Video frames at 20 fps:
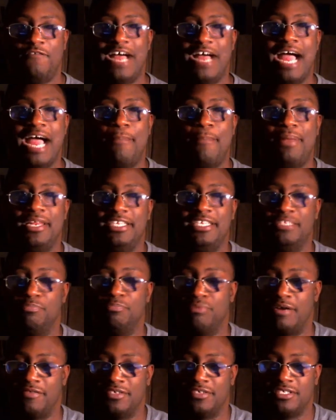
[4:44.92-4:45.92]
police
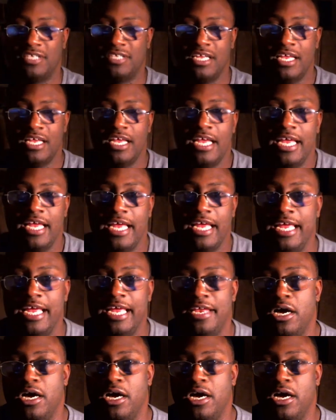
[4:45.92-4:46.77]
brothers in